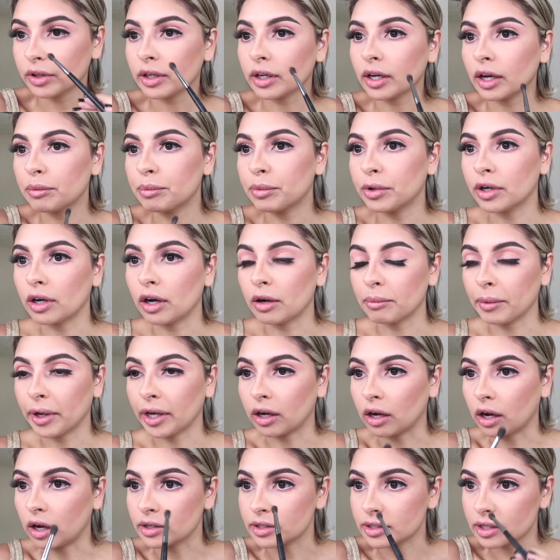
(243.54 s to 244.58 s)
feel like I put on my
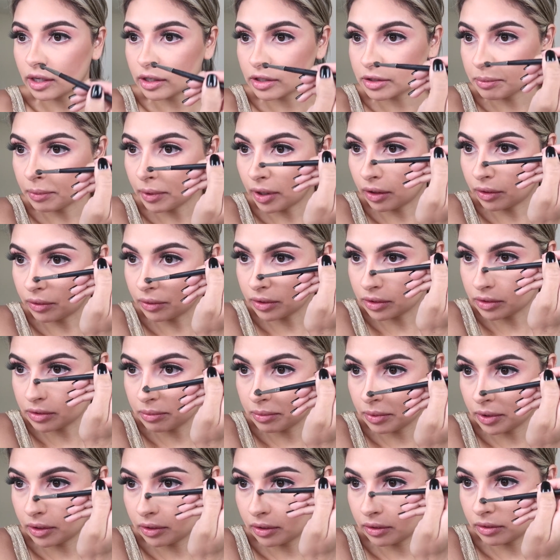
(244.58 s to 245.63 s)
contacts backwards
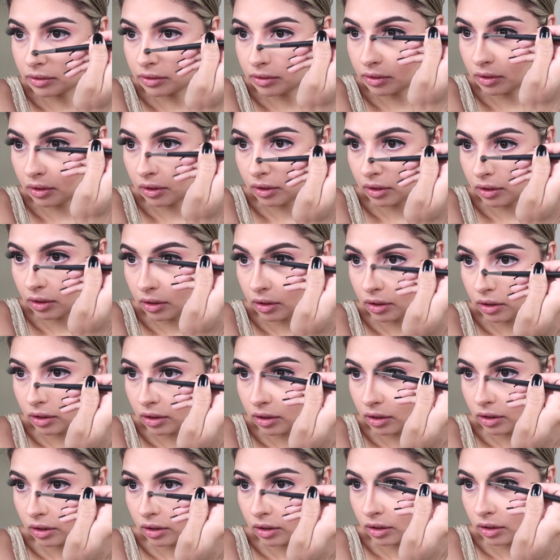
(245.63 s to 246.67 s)
because
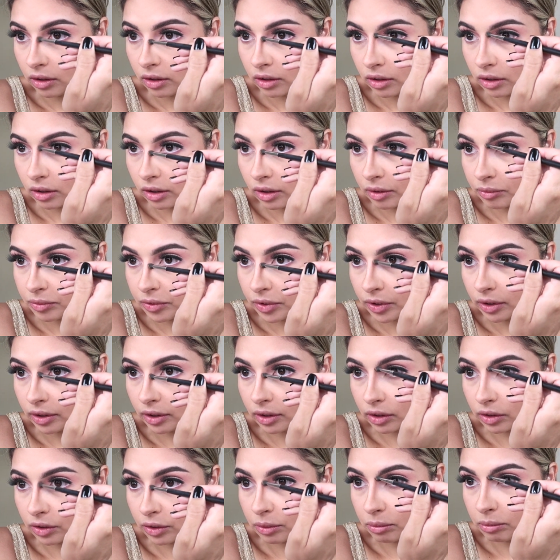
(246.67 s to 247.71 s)
I'm
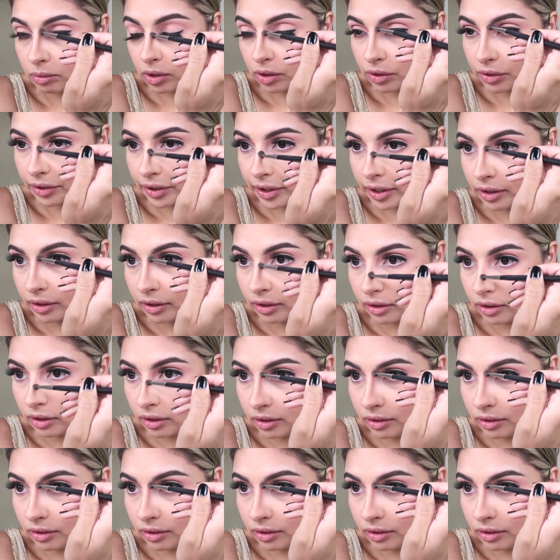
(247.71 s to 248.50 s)
seeing a little blurry.